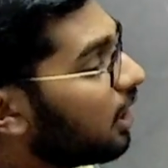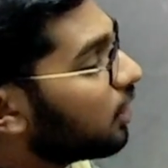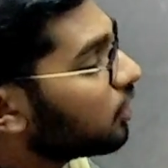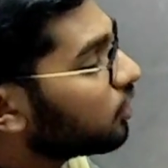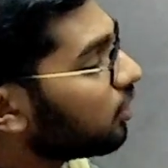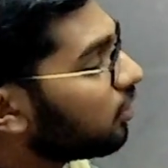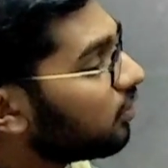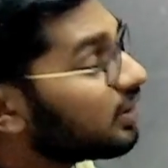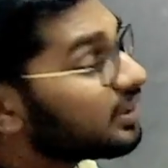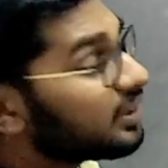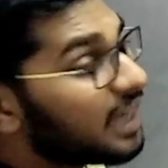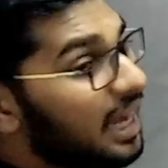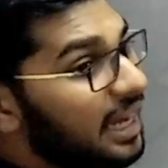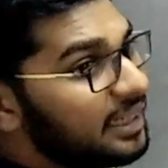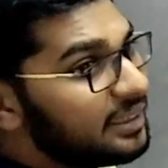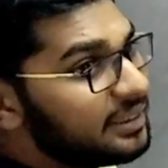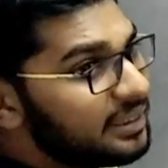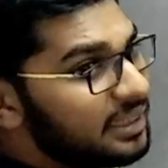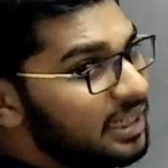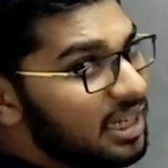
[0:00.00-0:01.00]
So this
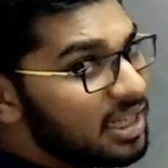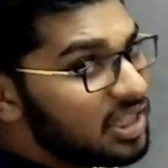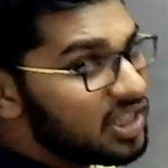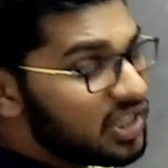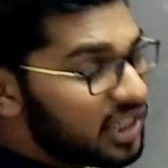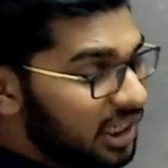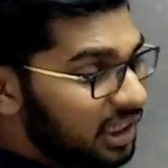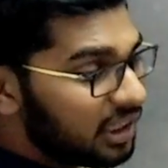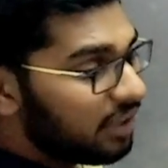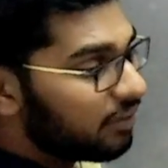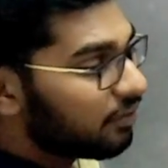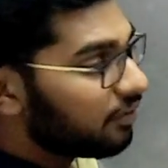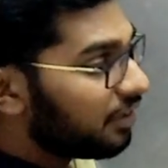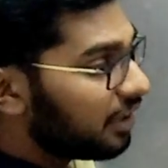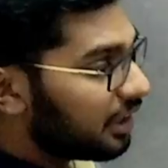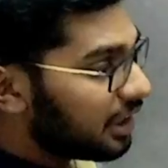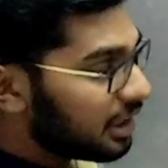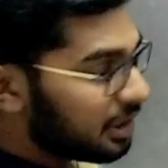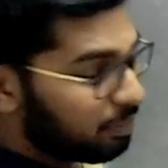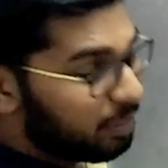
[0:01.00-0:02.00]
ICL gene, if
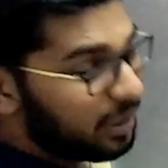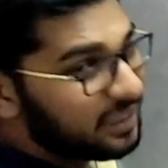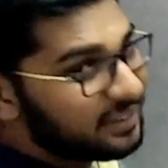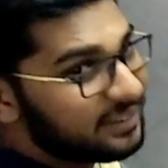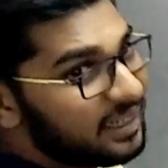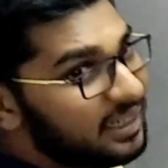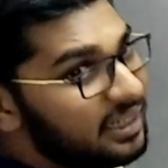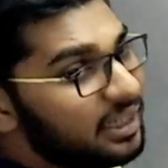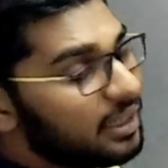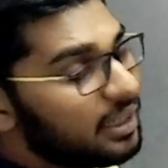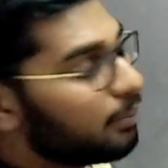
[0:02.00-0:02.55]
it is present